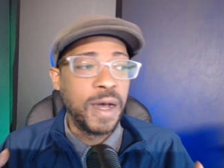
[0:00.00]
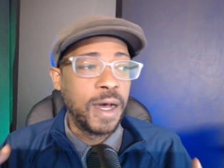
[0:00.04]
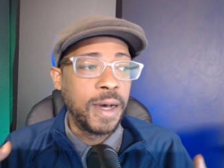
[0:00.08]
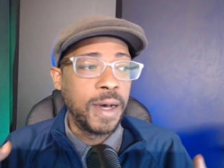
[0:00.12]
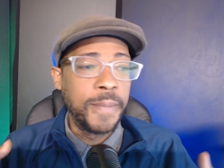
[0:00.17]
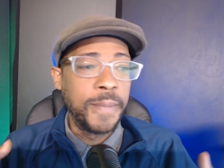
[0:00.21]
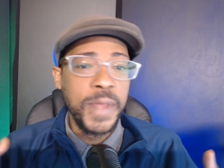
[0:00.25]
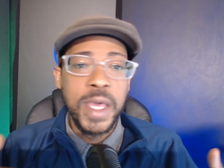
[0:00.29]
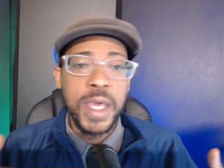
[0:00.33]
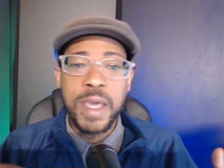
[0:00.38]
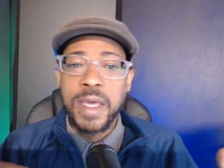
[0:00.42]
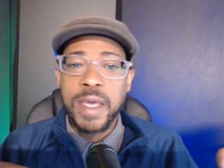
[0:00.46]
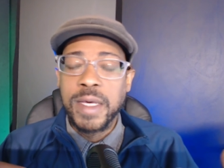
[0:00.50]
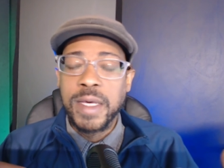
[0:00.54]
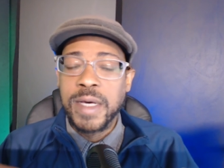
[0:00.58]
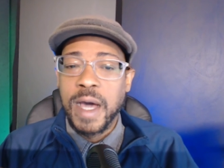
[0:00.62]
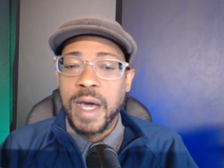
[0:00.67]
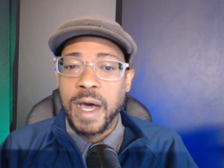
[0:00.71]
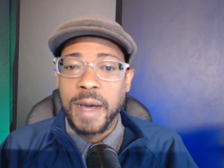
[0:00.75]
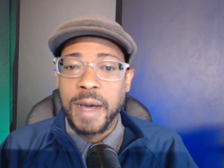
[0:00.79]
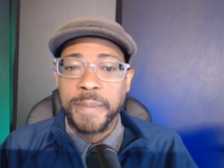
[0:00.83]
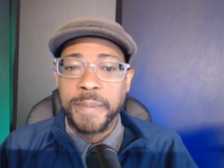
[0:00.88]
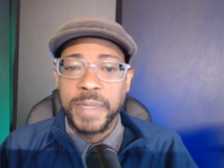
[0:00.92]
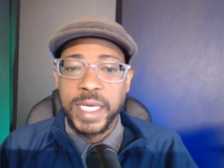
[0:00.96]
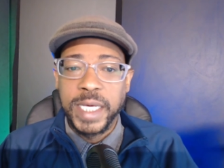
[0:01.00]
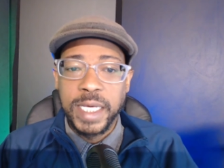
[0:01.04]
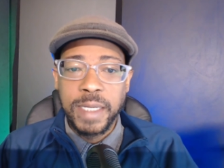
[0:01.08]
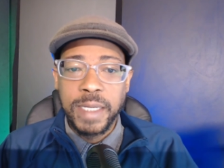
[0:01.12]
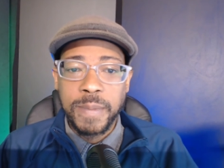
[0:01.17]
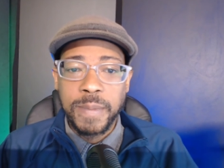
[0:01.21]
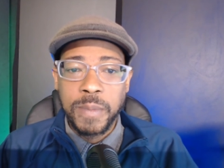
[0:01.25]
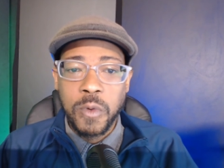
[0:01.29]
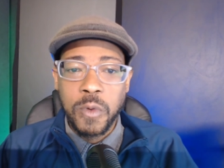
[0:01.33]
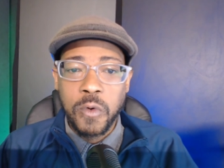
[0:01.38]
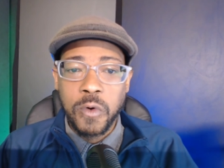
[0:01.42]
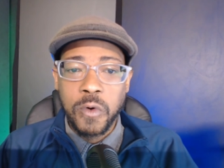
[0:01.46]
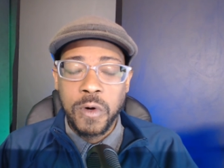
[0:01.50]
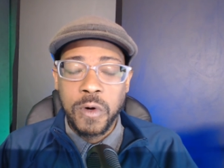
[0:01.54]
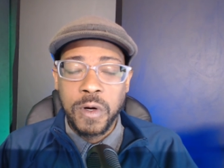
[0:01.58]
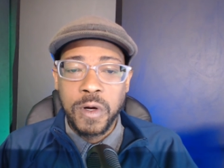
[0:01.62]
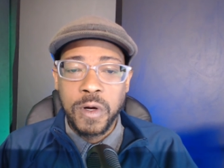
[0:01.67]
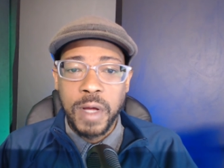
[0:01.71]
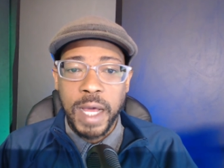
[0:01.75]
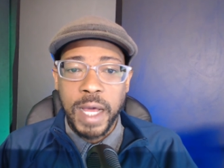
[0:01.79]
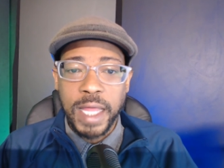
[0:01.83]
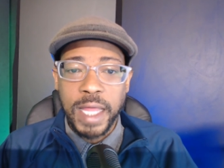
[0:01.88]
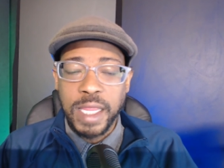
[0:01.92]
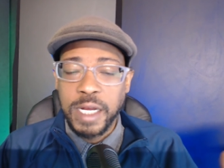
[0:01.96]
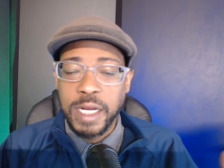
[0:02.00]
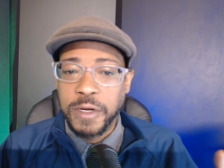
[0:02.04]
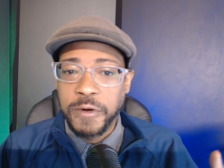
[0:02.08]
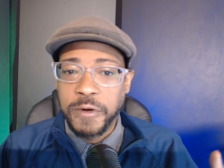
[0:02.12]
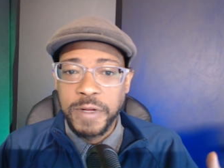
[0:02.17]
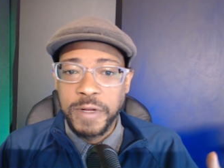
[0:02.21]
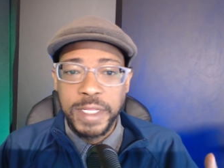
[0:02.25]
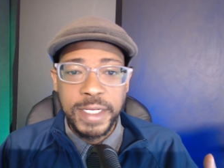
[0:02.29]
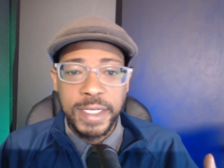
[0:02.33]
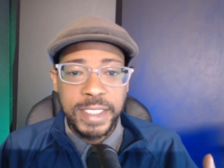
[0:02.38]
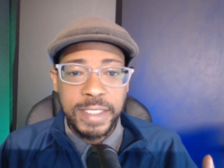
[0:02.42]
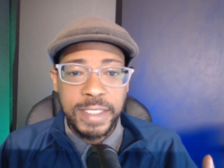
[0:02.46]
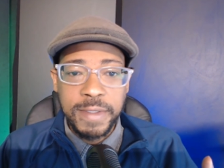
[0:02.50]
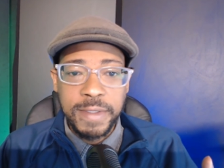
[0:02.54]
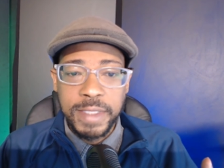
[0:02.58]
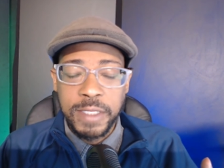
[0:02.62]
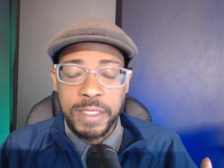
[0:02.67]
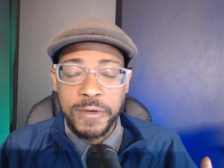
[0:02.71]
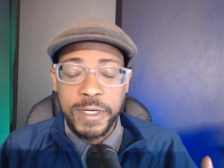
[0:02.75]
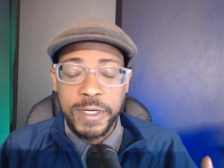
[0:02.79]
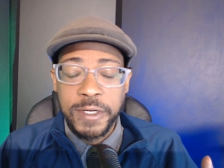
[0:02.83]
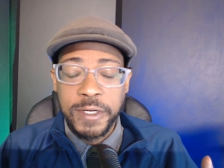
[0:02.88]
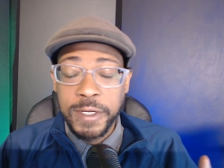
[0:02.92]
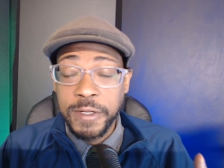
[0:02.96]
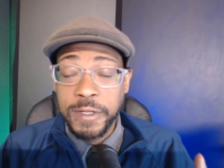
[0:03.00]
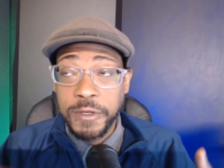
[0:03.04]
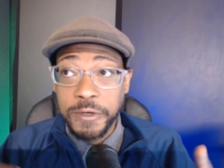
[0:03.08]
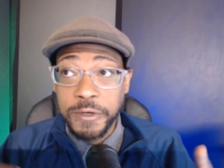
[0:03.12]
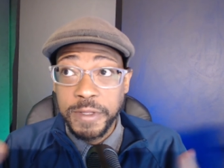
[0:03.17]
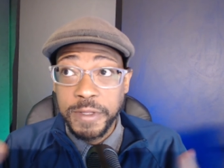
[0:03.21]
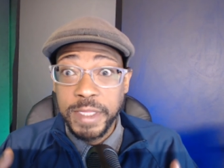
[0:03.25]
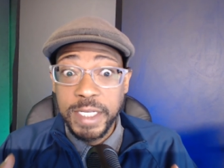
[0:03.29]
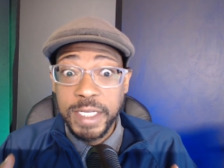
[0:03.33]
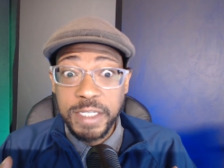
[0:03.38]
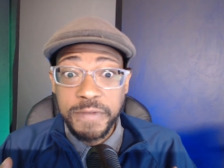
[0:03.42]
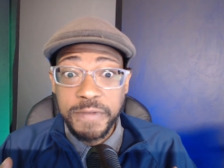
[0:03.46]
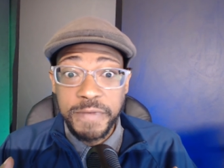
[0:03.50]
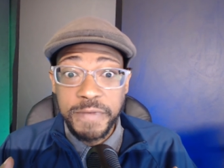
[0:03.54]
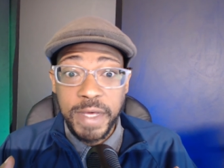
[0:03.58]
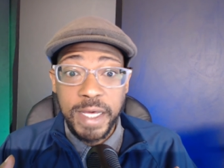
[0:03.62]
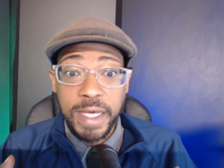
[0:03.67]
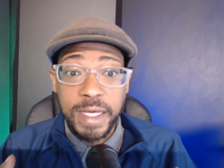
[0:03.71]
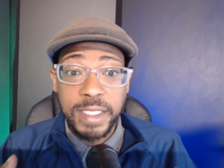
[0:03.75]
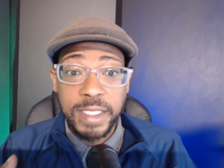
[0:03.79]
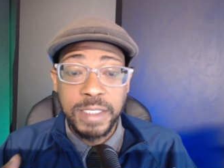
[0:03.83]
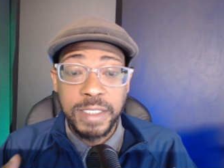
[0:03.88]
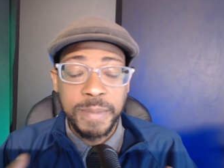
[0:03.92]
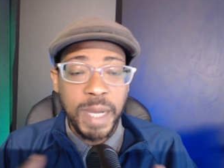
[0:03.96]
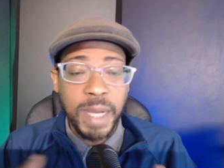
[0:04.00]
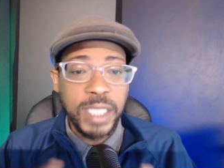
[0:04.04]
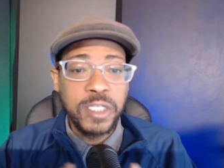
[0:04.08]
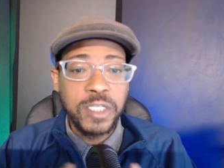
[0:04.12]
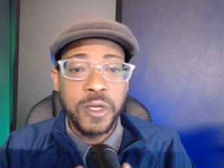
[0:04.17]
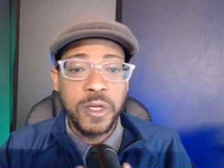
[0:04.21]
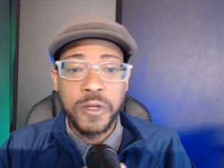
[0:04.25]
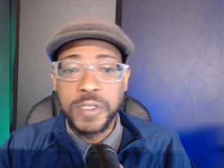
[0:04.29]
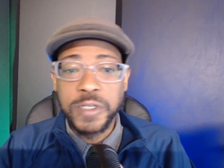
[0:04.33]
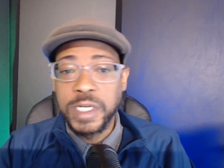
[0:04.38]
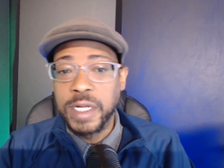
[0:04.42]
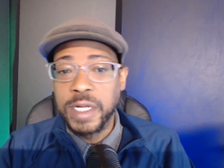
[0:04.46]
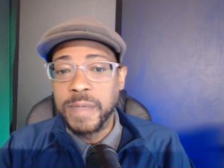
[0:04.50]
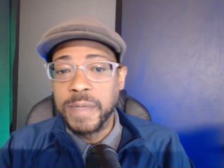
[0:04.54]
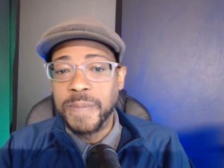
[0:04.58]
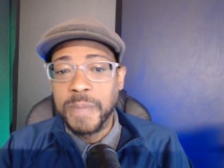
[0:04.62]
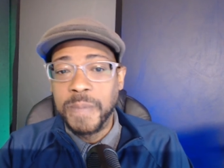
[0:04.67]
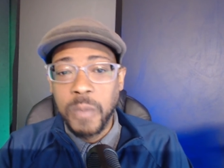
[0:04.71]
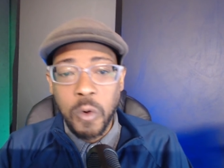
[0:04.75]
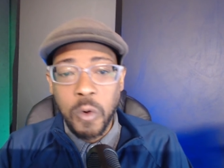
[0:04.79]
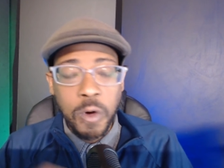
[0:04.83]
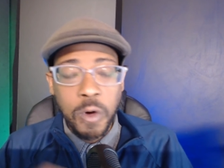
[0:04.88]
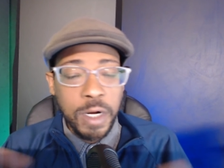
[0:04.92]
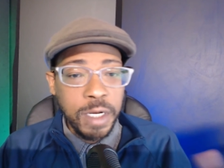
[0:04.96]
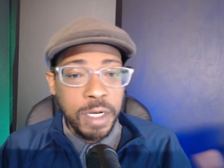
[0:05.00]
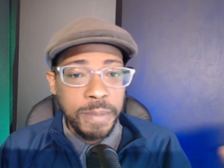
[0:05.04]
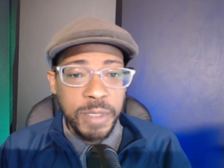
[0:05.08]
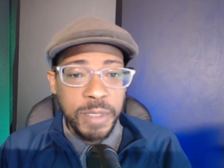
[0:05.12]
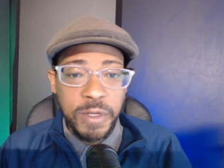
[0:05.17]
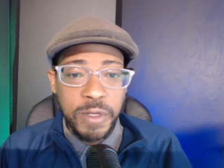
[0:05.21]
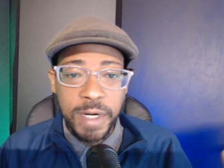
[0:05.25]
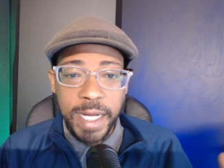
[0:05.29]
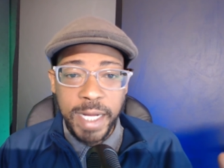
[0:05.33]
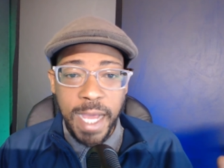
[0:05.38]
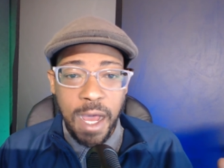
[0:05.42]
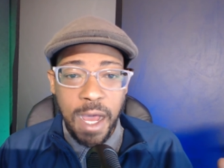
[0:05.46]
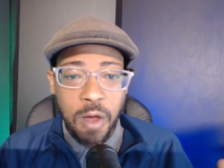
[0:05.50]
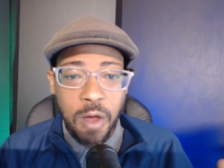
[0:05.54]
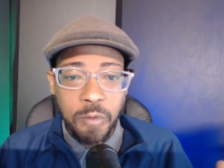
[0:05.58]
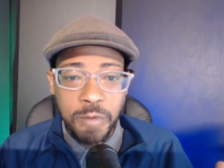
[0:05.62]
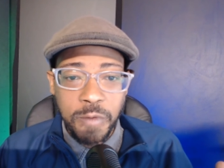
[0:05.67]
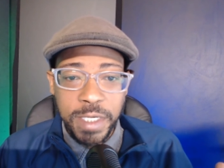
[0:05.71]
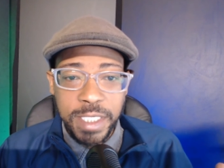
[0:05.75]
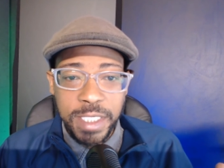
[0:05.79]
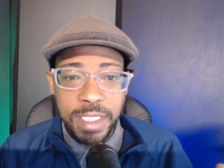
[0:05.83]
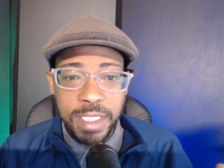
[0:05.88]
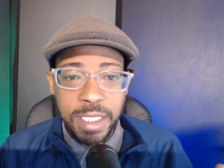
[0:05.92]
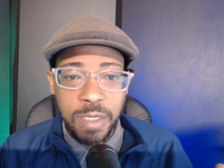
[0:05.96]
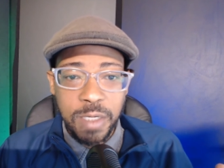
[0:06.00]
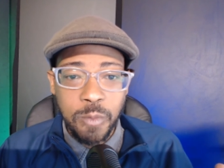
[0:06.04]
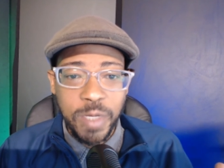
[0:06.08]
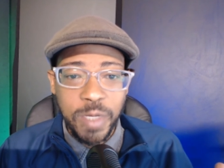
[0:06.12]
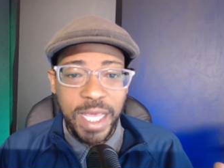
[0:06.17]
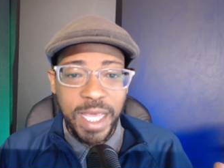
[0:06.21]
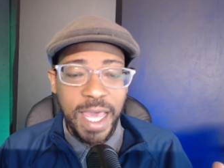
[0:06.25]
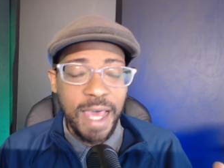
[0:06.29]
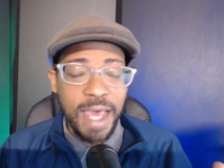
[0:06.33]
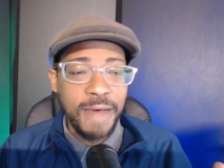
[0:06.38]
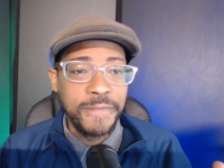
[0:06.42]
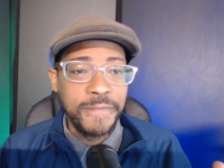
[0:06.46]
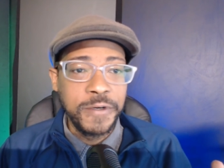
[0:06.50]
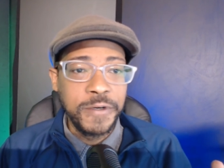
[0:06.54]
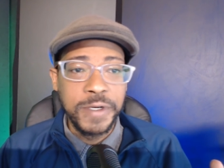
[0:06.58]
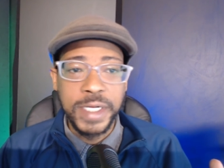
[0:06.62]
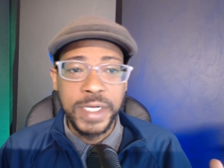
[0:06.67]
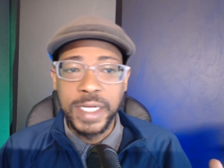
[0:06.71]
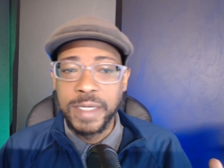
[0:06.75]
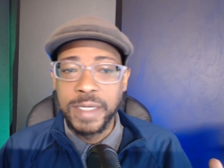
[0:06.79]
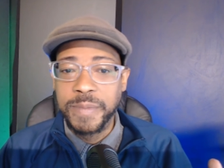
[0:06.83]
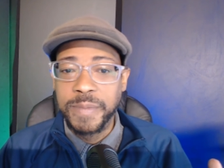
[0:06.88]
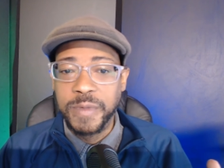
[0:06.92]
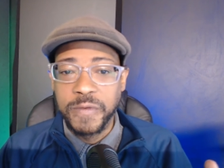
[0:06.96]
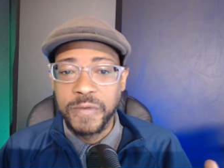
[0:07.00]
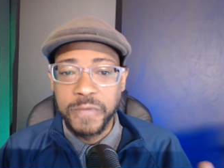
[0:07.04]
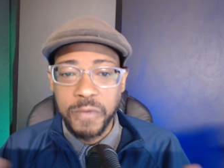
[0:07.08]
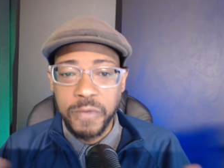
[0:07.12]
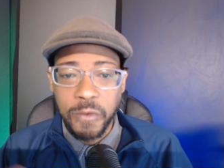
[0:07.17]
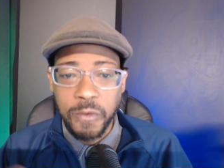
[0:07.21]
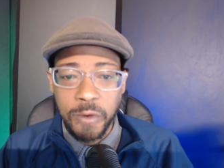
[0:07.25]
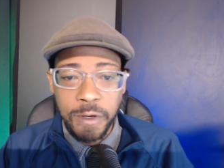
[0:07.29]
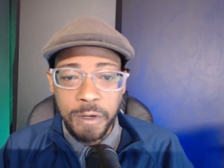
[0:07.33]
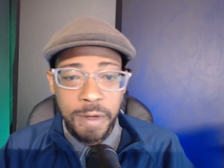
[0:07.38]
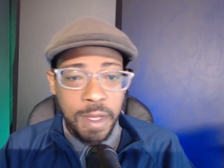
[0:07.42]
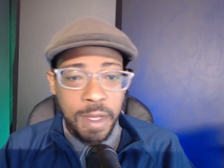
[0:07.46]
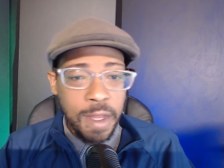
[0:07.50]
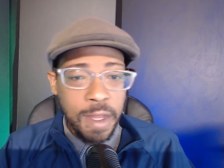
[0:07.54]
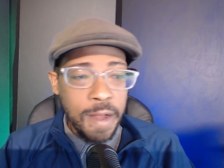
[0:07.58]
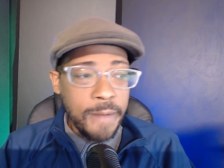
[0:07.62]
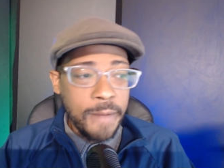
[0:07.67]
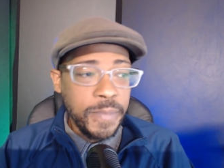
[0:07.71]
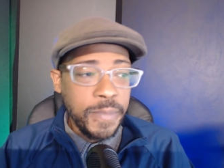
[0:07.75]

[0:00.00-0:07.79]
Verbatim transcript: Bob, um, get more uh, during this during, during this phase. My church did more community outreach than we ever did before.